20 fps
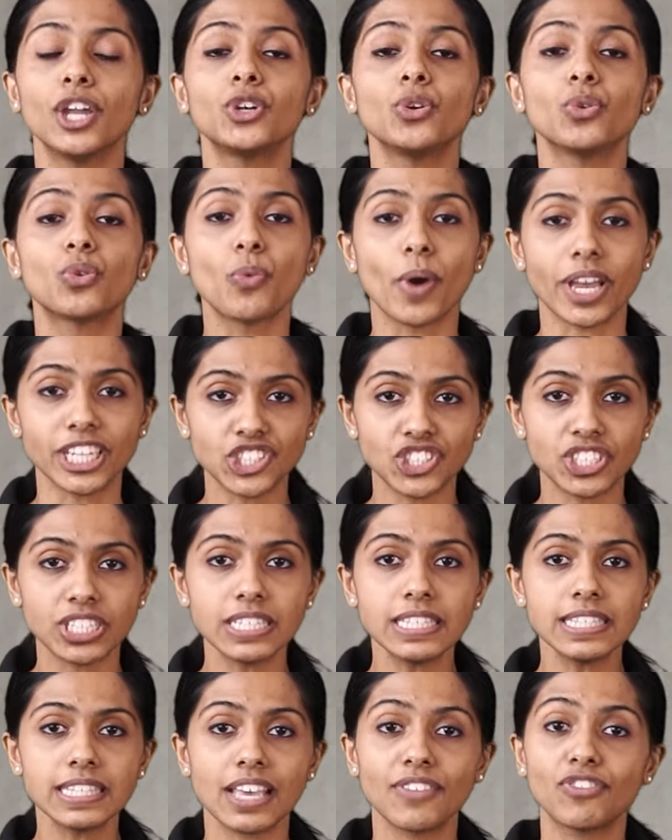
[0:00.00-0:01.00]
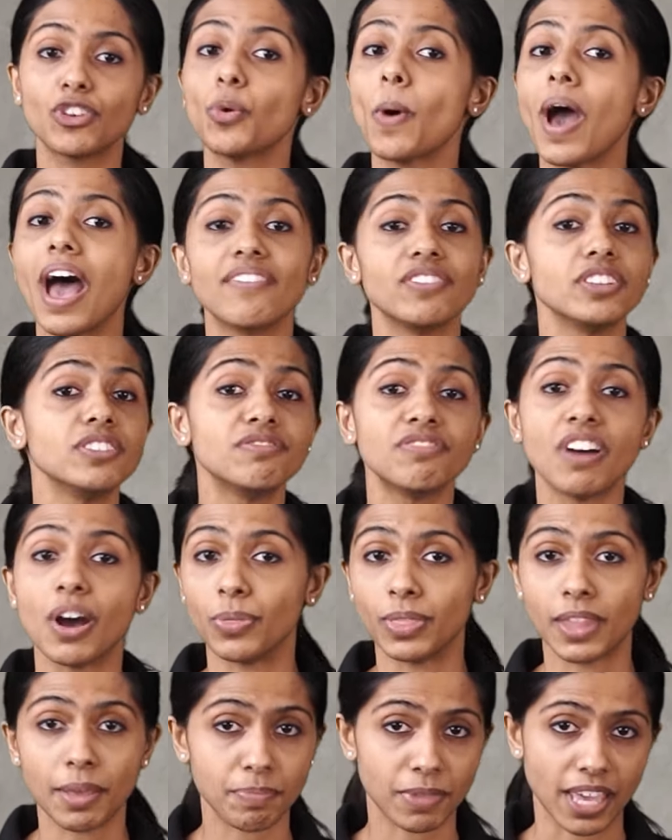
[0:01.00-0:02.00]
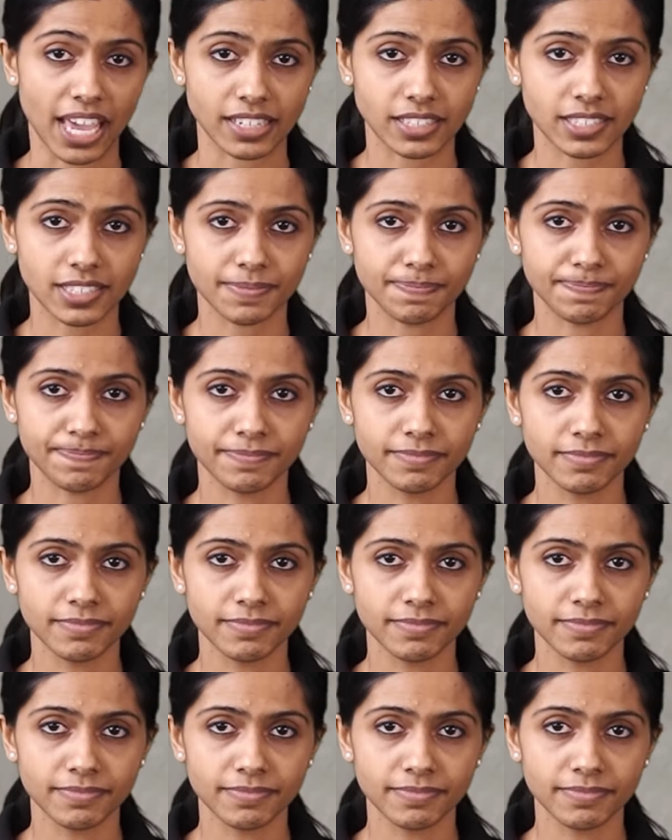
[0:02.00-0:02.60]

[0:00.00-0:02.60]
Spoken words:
to questions if you haven't found them yet.